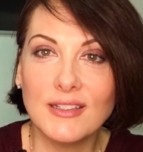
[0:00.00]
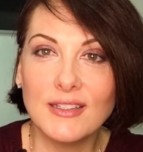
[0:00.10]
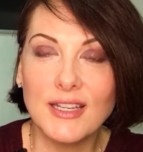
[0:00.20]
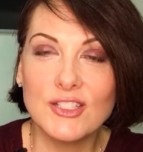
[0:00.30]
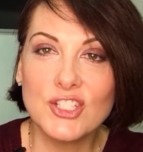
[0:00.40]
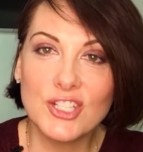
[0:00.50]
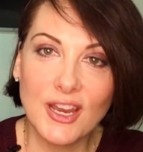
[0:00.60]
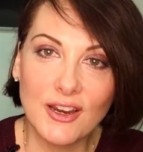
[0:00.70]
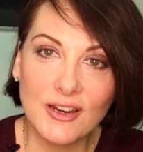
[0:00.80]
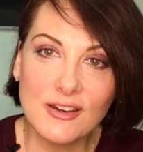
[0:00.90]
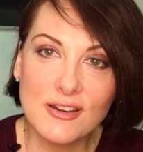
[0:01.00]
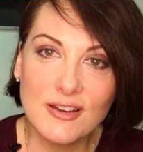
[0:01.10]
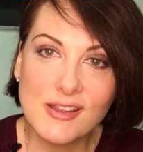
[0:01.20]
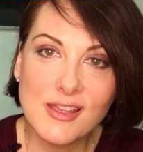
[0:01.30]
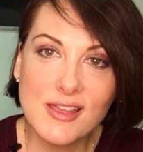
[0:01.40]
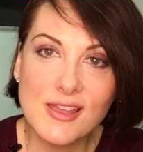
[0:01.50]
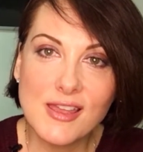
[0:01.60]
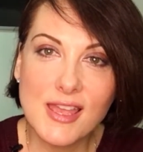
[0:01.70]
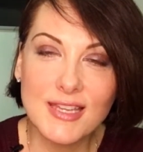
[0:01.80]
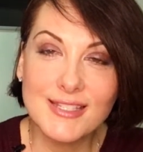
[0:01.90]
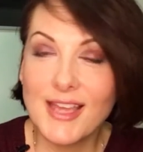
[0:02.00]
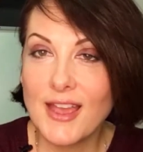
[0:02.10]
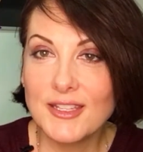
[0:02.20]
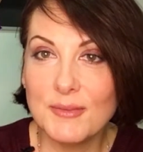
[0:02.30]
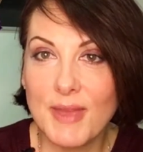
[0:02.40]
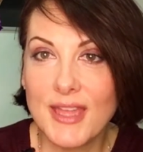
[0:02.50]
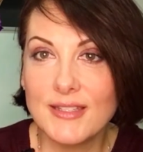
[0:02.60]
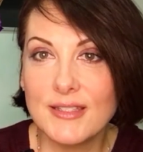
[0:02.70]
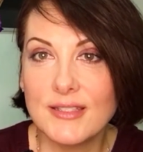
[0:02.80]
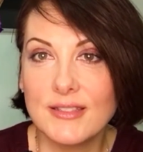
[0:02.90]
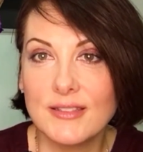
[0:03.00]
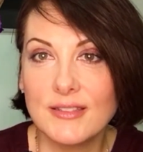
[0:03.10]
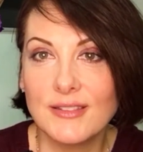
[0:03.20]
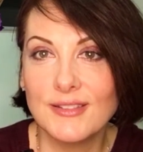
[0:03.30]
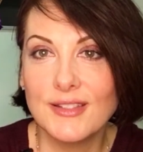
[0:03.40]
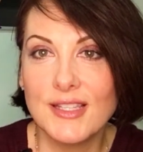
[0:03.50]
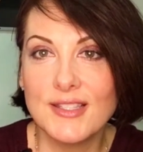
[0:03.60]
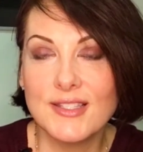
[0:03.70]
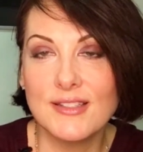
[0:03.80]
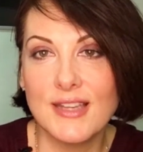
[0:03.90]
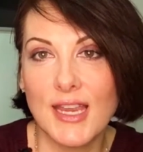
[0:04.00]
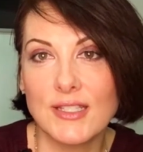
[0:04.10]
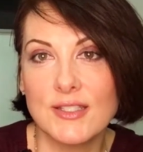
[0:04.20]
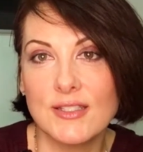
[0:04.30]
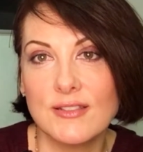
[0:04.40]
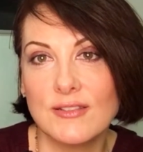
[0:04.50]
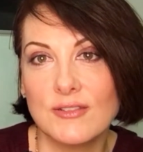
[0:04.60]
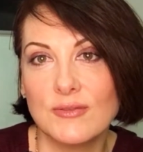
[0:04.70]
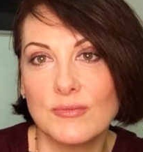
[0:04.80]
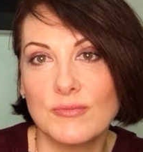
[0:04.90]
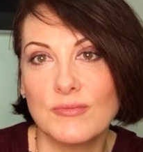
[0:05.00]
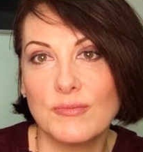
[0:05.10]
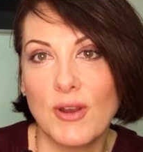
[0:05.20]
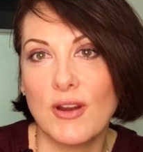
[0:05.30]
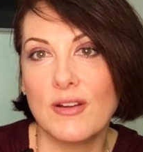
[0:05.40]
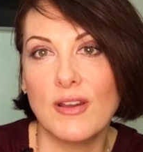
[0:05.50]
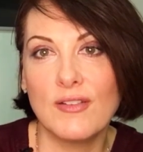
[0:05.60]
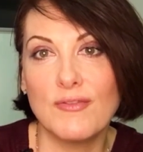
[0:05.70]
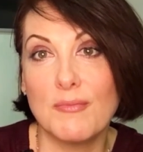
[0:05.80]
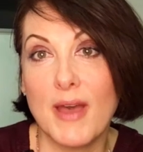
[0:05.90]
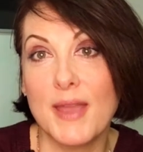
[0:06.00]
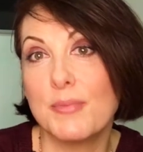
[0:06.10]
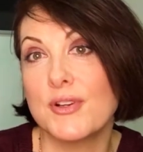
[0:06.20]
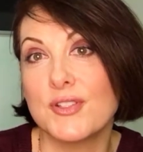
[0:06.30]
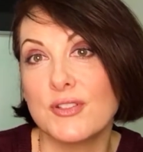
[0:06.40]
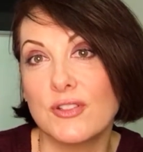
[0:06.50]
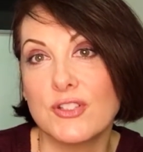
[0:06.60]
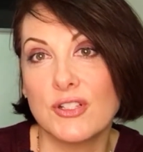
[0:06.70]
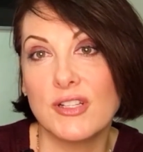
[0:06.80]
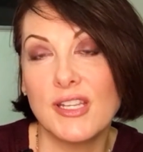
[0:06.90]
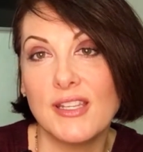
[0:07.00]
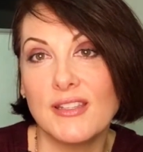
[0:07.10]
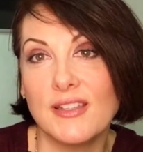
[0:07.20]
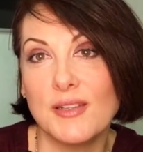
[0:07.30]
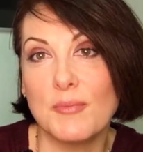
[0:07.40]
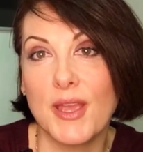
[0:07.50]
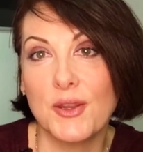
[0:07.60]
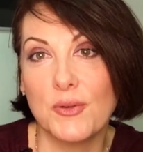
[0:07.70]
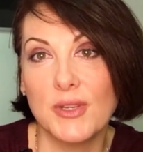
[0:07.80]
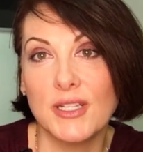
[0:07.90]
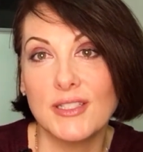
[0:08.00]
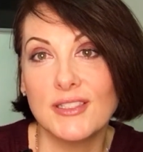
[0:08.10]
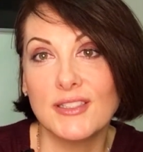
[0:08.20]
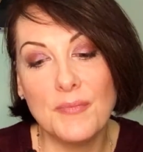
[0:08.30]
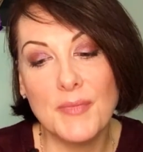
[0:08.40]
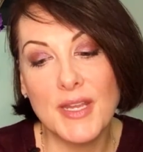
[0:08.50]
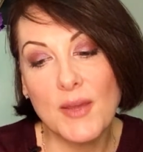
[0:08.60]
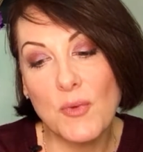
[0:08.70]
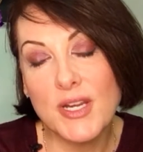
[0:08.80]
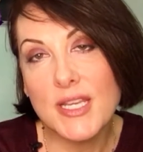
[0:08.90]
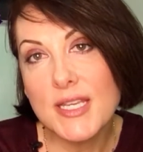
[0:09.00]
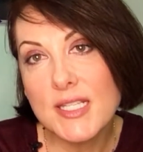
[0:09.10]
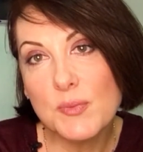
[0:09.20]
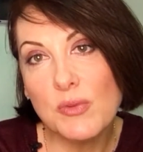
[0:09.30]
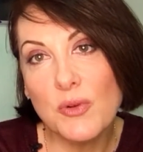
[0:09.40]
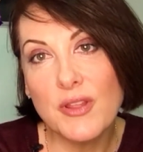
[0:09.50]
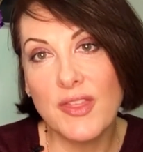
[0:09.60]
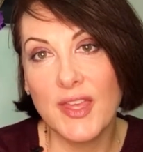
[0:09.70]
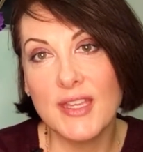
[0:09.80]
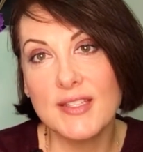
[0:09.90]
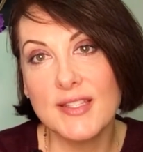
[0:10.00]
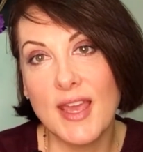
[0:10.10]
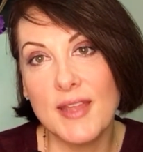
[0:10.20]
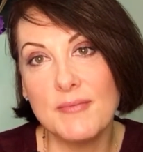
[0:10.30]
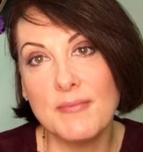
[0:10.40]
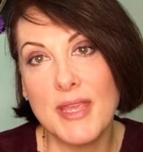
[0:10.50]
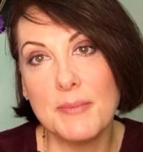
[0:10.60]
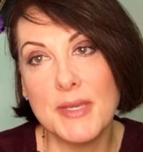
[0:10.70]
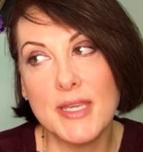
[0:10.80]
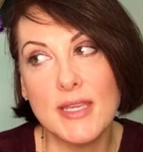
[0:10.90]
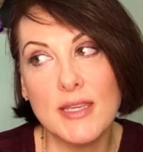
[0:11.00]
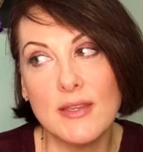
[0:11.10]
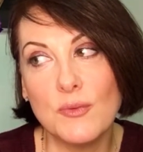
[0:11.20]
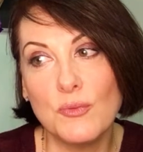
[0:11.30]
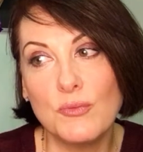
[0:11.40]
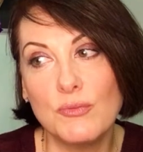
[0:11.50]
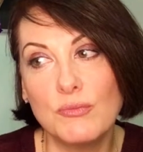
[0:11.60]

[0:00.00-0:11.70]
and share and document this next part of my personal journey in my career. And I want to explore things that maybe